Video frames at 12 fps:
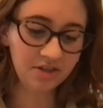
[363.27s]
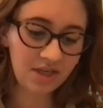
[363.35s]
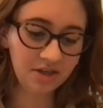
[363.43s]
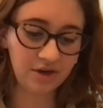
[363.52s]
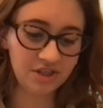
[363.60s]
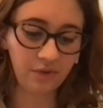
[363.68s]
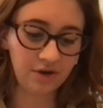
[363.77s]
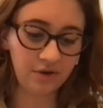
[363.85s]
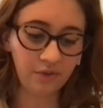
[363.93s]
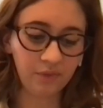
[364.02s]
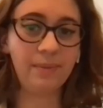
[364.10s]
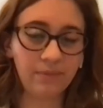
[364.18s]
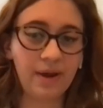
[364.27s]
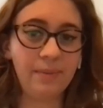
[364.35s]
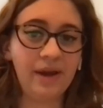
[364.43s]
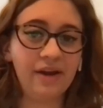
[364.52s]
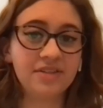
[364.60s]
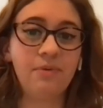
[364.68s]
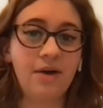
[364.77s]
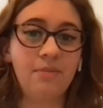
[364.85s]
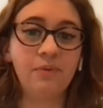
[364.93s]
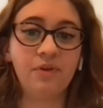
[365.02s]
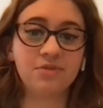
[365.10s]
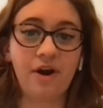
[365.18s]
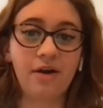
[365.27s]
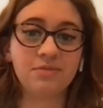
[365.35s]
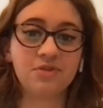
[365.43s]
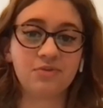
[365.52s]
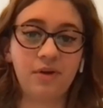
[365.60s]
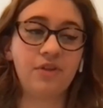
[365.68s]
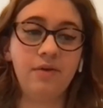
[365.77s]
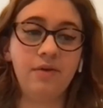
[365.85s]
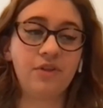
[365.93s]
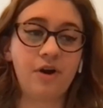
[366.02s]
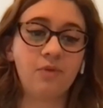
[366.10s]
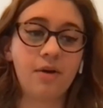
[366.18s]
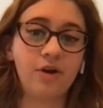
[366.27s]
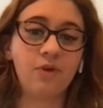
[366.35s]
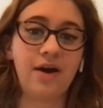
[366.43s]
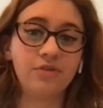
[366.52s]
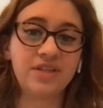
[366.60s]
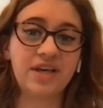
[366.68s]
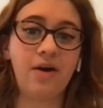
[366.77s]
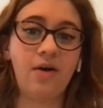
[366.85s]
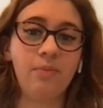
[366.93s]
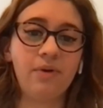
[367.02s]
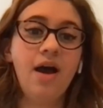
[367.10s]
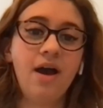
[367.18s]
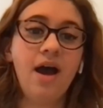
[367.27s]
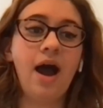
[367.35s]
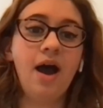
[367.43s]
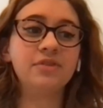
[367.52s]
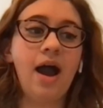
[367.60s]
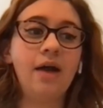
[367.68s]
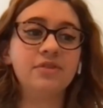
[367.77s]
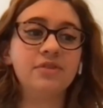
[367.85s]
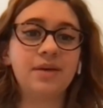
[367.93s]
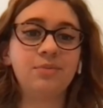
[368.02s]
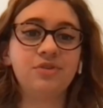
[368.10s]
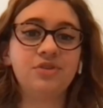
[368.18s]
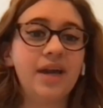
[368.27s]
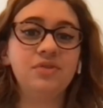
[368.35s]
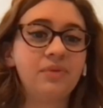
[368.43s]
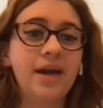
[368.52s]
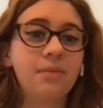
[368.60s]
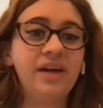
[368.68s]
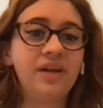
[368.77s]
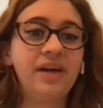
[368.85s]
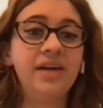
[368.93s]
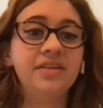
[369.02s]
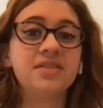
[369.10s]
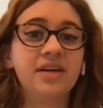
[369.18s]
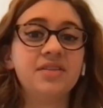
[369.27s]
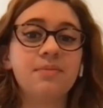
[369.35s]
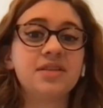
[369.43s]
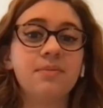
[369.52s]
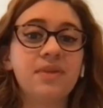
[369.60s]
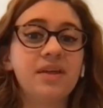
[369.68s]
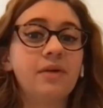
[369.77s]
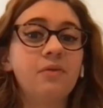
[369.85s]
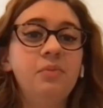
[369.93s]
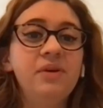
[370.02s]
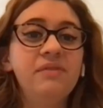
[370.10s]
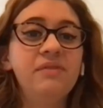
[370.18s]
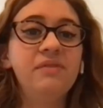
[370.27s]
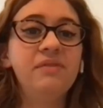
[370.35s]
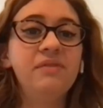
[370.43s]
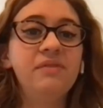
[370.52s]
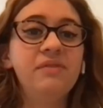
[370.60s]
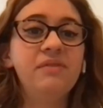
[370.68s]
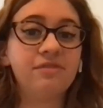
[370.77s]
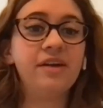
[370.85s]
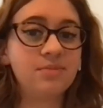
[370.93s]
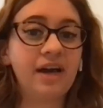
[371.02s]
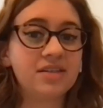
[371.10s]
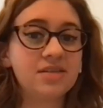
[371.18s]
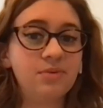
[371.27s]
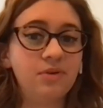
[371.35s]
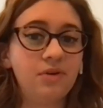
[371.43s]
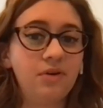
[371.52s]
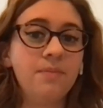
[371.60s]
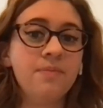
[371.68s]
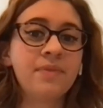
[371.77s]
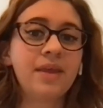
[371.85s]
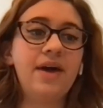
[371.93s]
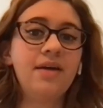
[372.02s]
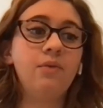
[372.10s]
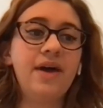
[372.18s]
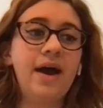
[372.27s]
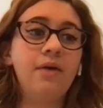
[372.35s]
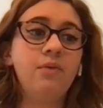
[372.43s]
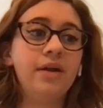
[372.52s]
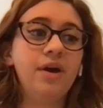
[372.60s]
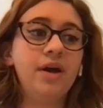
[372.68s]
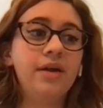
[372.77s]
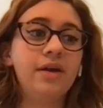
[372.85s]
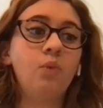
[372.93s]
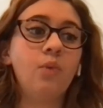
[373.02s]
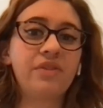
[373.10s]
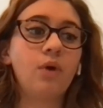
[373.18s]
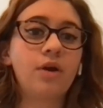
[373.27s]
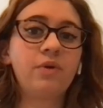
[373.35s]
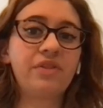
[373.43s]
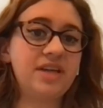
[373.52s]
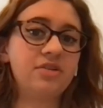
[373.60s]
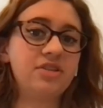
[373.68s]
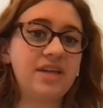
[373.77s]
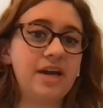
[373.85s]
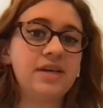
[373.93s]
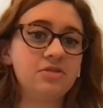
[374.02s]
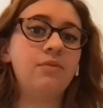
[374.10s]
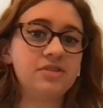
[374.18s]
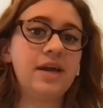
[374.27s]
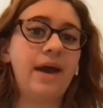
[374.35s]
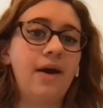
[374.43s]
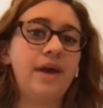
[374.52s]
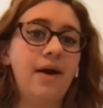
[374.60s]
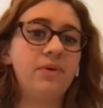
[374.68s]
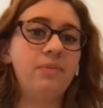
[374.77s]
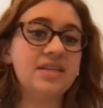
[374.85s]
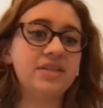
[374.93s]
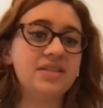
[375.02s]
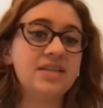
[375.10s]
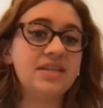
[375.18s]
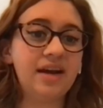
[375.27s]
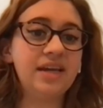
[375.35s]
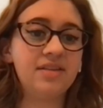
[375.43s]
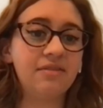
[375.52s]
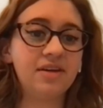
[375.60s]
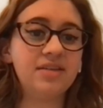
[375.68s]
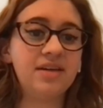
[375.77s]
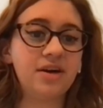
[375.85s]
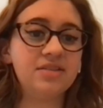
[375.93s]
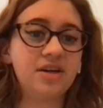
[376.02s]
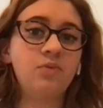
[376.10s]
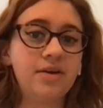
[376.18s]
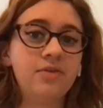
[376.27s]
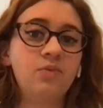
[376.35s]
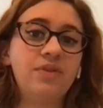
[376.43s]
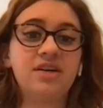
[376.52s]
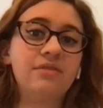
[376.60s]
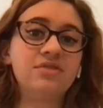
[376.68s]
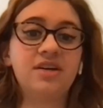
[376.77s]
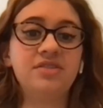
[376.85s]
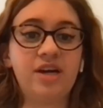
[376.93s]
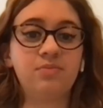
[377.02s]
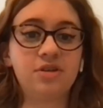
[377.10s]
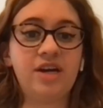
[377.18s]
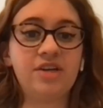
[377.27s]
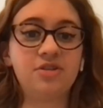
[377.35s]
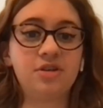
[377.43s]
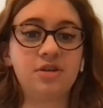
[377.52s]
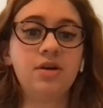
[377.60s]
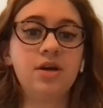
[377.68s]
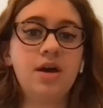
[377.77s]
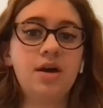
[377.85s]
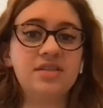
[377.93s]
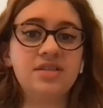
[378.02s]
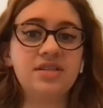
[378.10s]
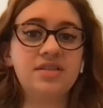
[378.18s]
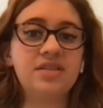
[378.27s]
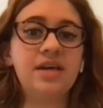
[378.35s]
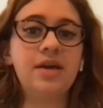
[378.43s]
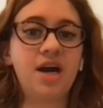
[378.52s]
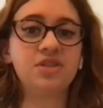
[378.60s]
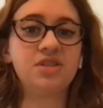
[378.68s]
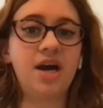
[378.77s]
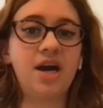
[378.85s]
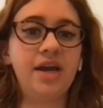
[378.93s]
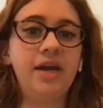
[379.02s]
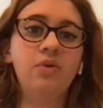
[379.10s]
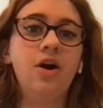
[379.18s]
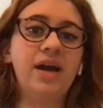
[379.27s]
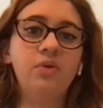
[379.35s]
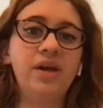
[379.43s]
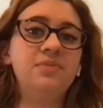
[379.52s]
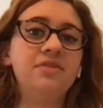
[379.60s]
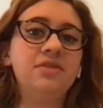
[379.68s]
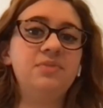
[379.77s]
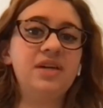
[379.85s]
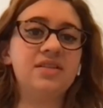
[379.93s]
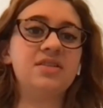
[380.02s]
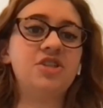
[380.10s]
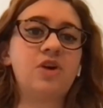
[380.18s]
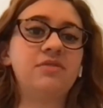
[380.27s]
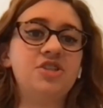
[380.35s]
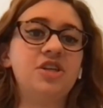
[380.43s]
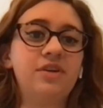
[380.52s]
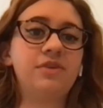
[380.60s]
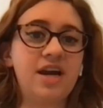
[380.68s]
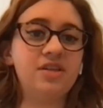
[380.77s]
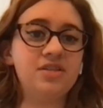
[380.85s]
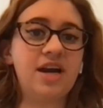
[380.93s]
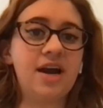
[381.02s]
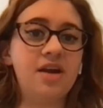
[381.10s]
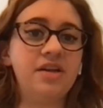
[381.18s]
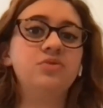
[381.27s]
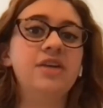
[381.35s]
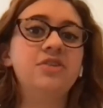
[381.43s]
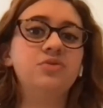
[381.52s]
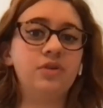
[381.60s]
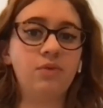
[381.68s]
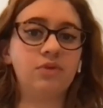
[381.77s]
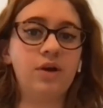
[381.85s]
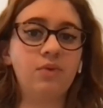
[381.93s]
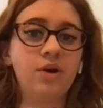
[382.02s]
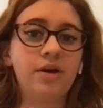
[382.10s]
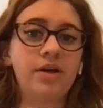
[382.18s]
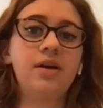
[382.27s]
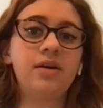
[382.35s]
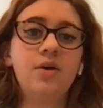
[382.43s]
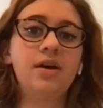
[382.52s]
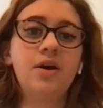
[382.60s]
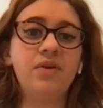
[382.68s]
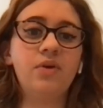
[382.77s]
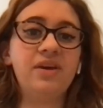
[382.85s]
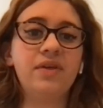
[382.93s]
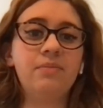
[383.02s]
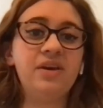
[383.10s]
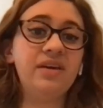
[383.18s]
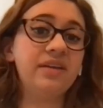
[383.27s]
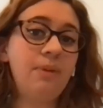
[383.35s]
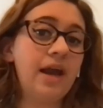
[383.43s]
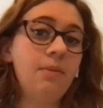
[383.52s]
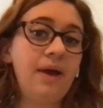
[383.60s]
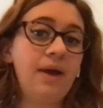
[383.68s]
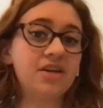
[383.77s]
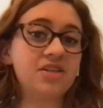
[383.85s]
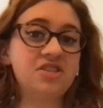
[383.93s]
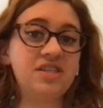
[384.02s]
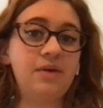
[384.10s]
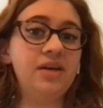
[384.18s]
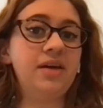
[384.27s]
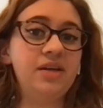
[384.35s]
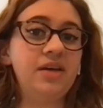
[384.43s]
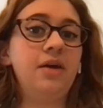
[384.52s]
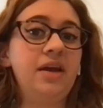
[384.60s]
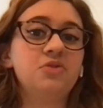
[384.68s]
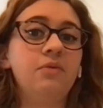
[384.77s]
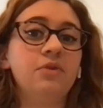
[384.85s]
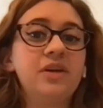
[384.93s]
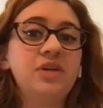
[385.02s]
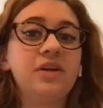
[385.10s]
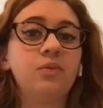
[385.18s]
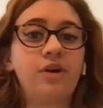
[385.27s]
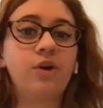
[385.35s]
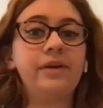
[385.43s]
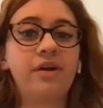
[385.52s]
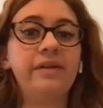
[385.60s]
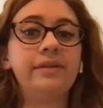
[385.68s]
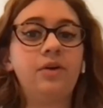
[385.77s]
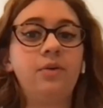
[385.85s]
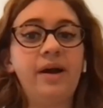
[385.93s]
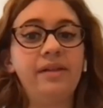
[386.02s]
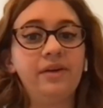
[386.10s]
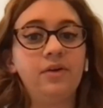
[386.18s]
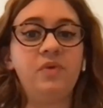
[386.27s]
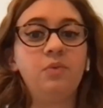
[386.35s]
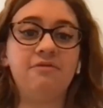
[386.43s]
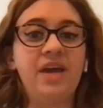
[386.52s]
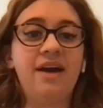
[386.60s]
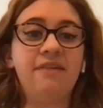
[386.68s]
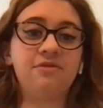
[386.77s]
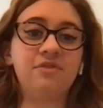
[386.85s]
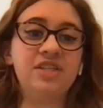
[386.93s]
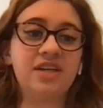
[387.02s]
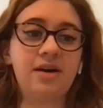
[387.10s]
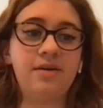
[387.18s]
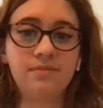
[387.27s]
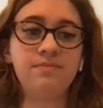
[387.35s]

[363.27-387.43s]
So with my parents' help and with Autumn Rose help, I was able to get a plan done, something that would be very flexible, that would work with our schedules and would help us get everything done without tons of pressure, since it was not we have to be at this project for an entire day doing grunt work. With it being the care packages that we did, it was, we could work on it little by little when we had free time.